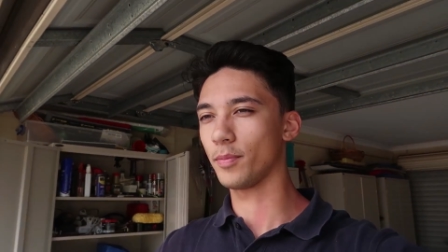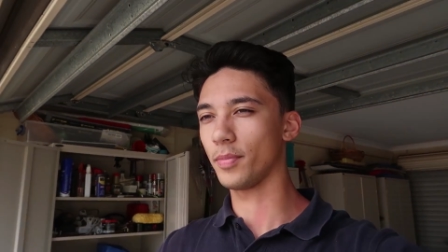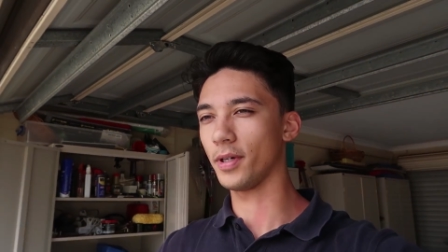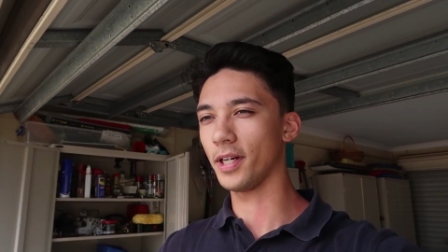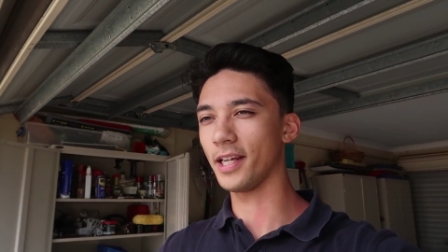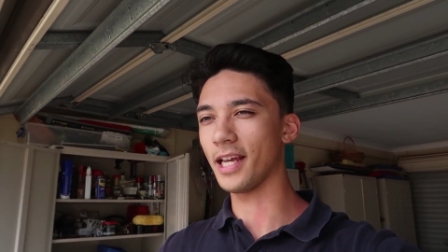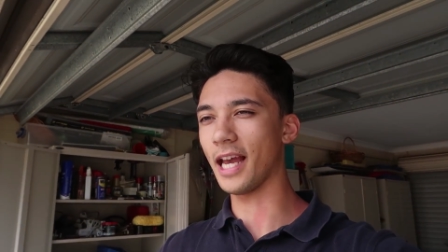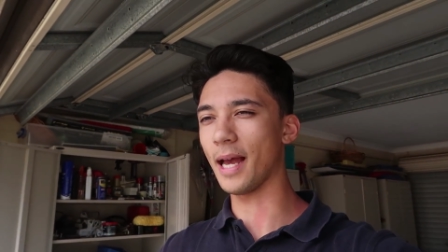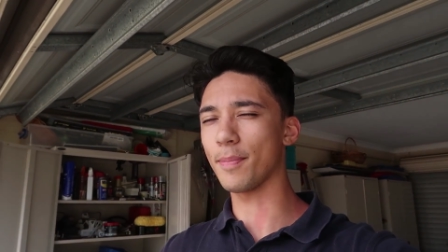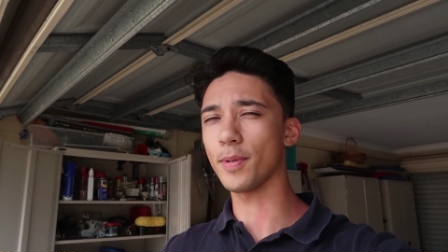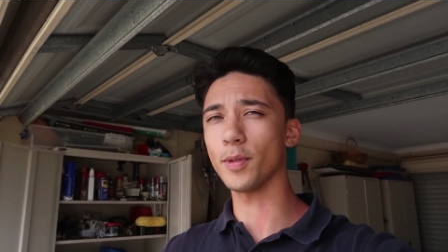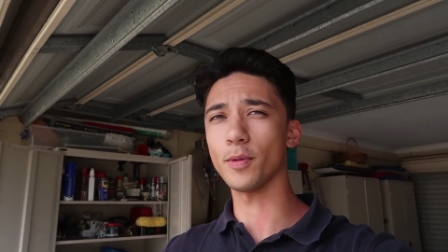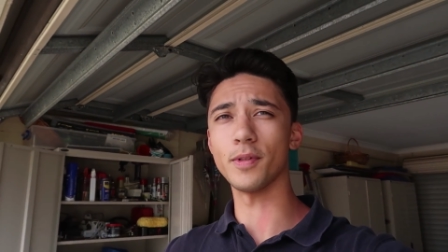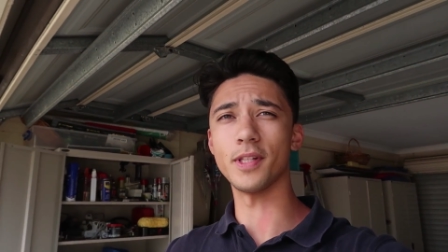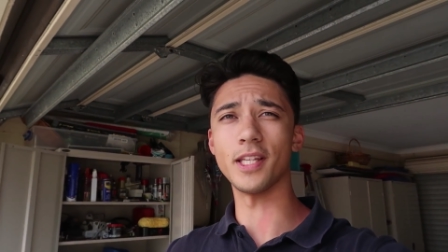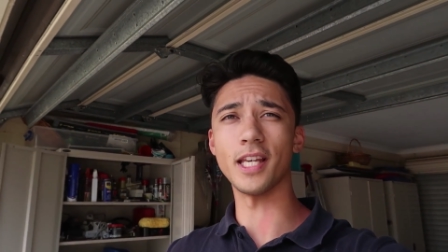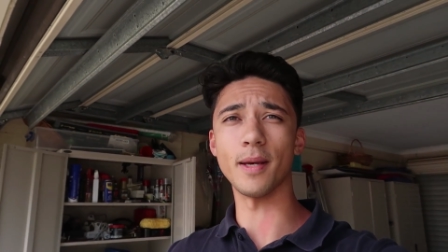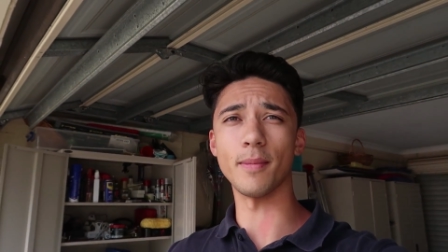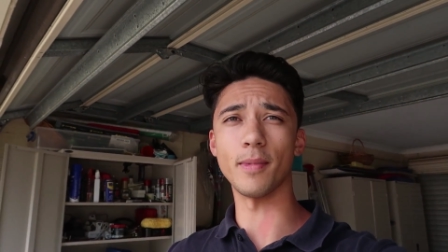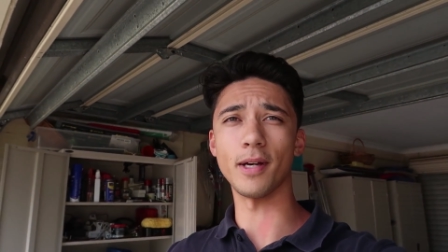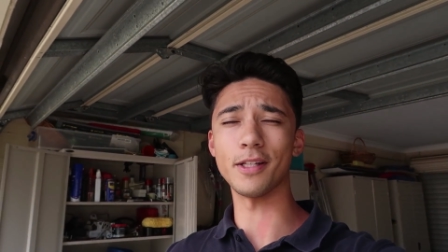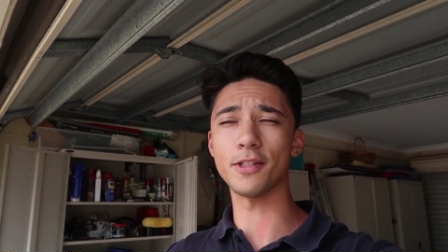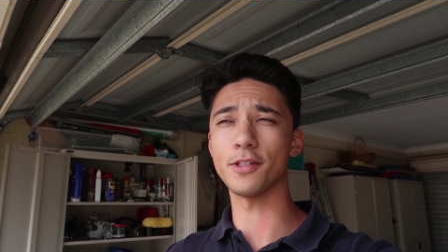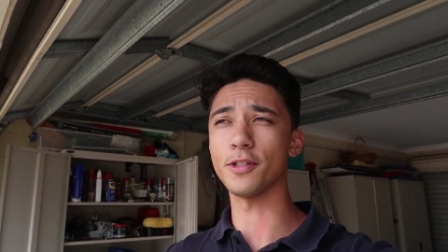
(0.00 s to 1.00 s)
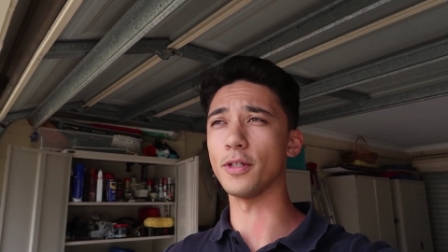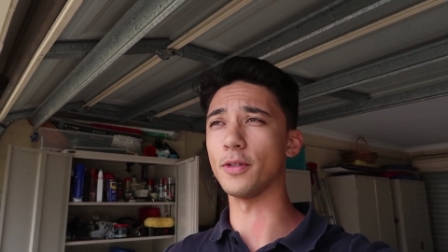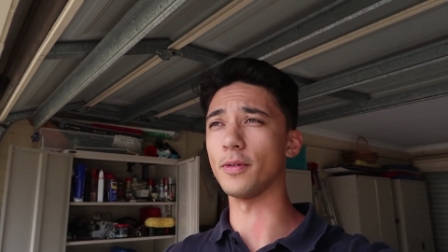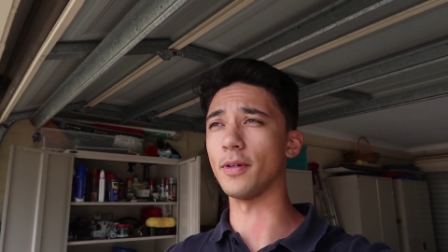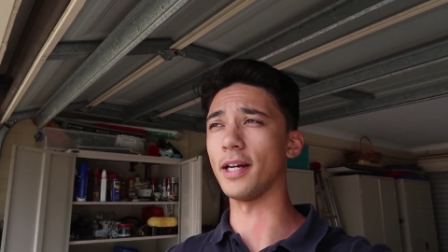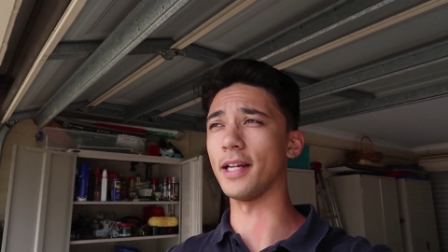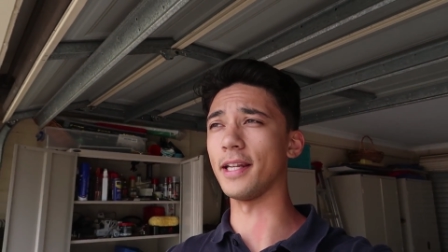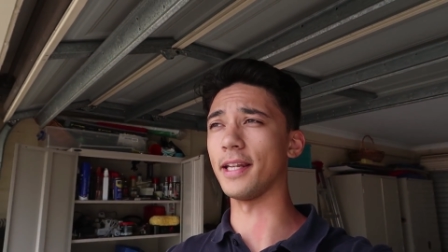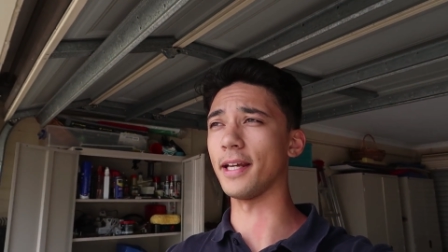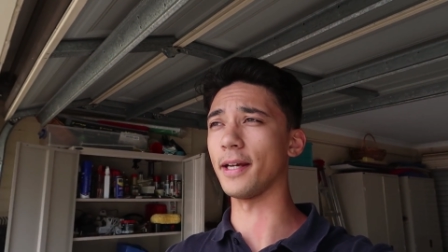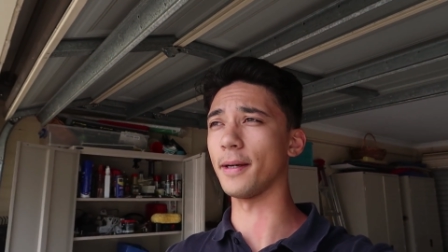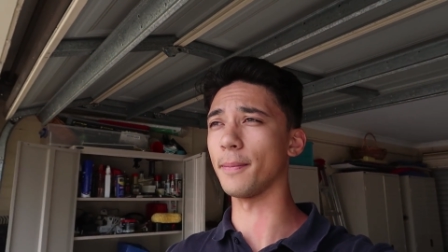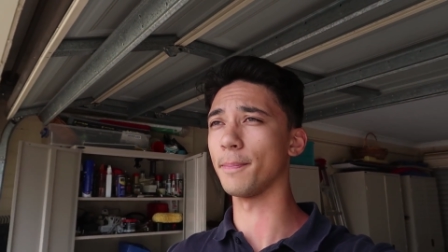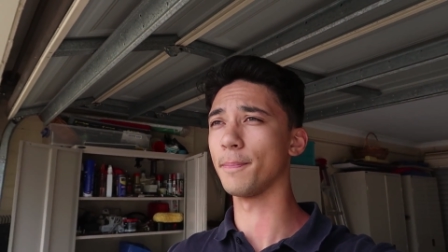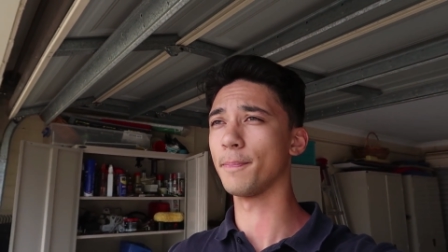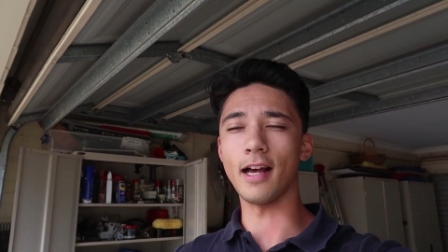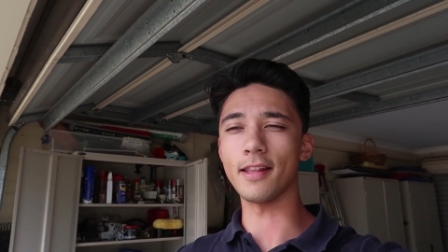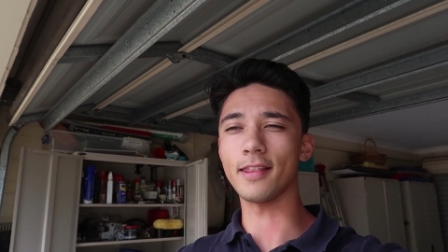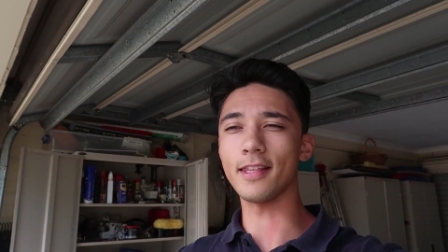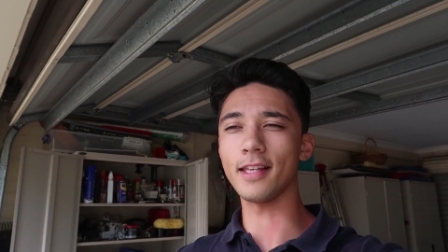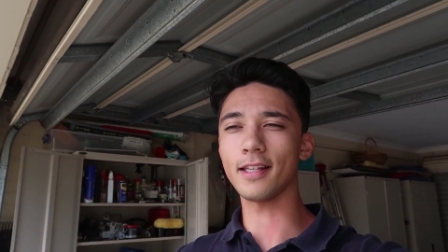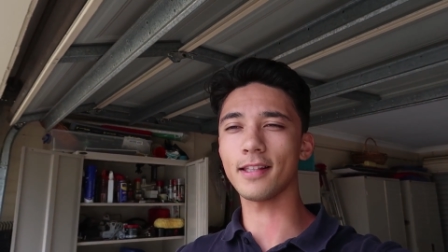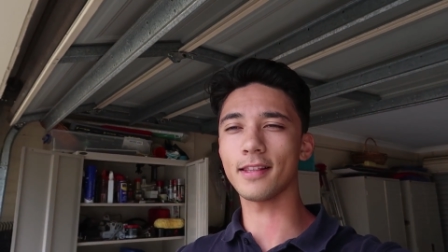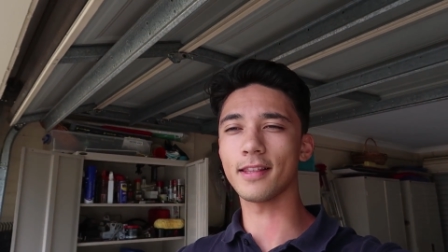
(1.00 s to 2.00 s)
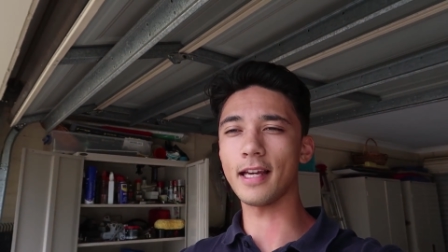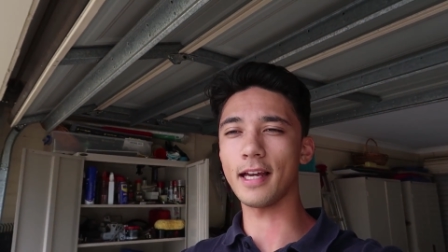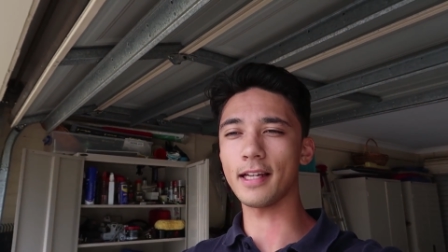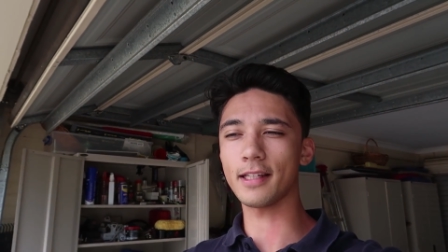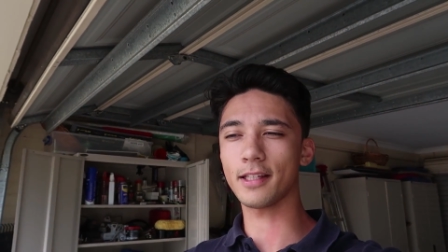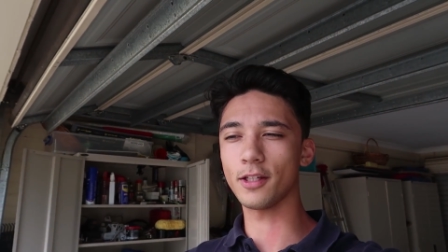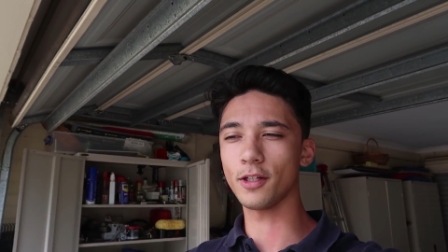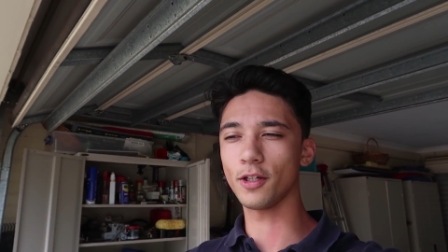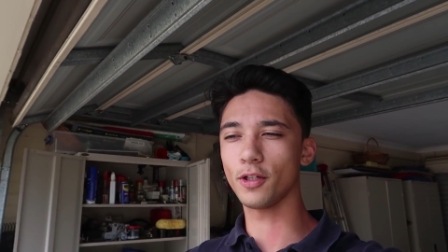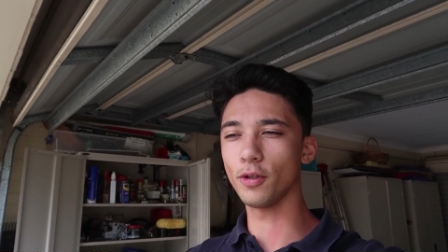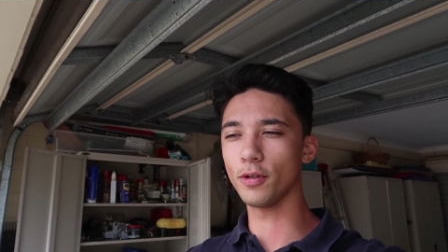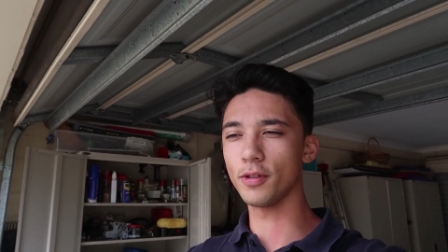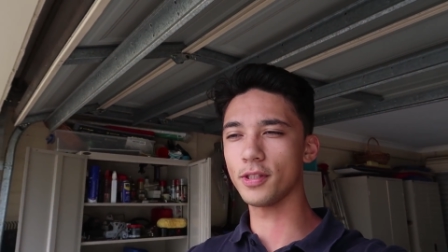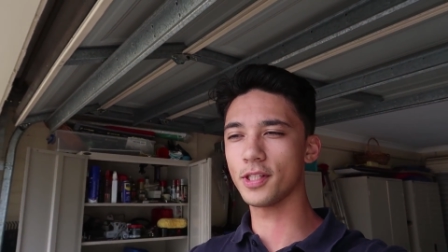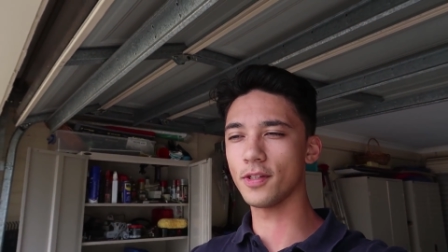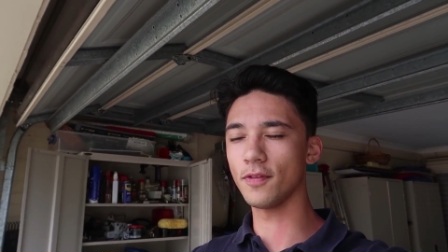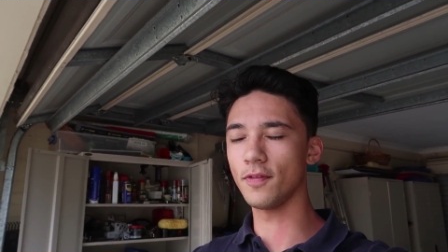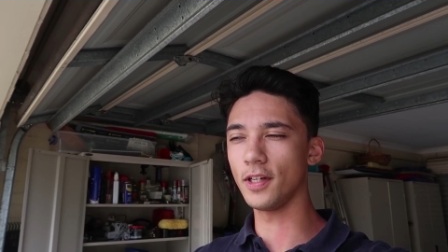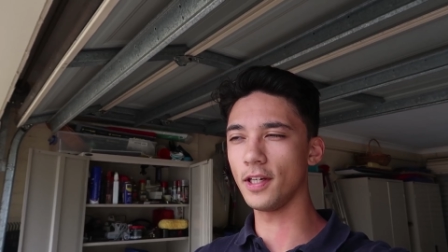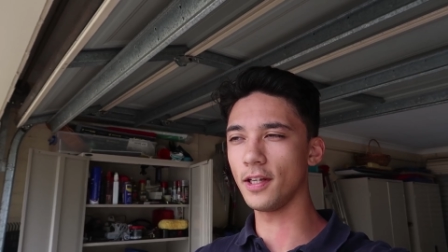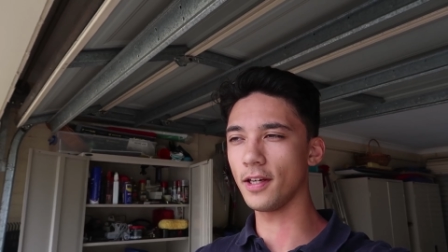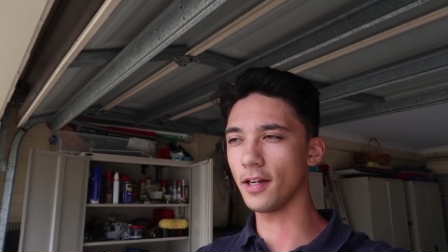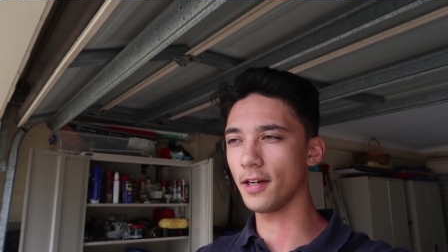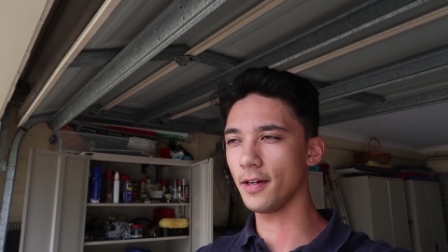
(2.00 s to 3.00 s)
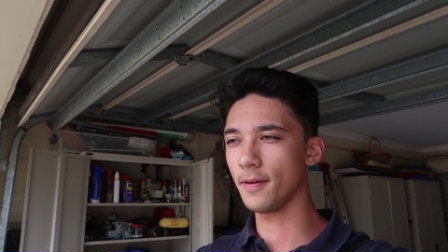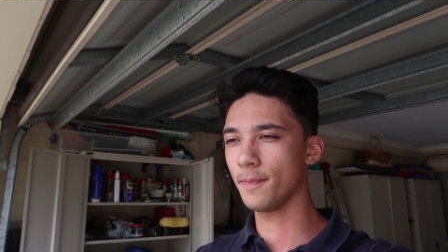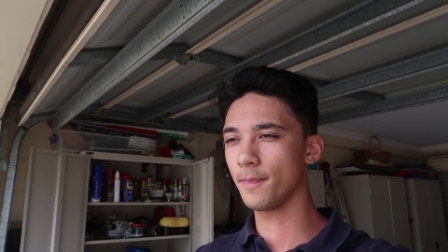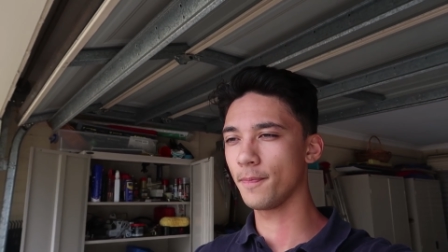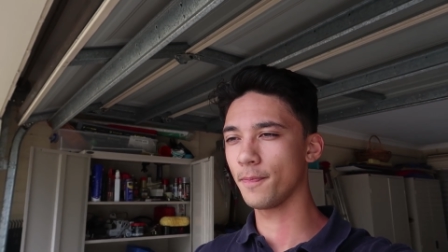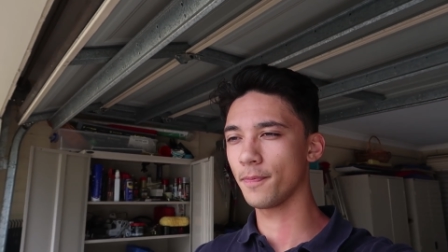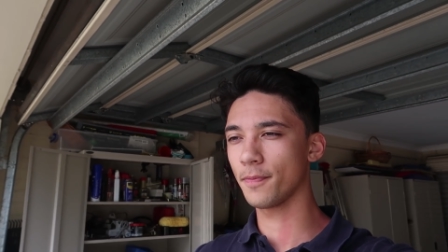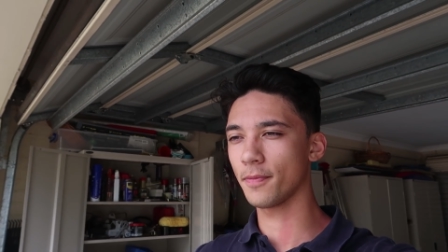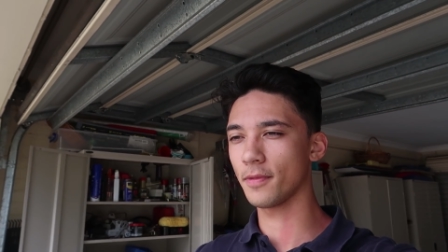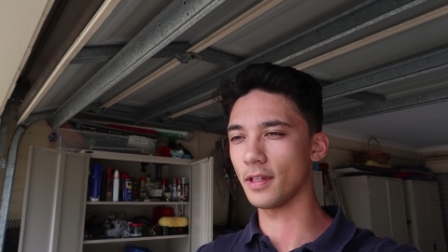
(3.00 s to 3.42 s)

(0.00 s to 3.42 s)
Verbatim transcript: Pretty happy with the MR2 right now. I think that concludes the video.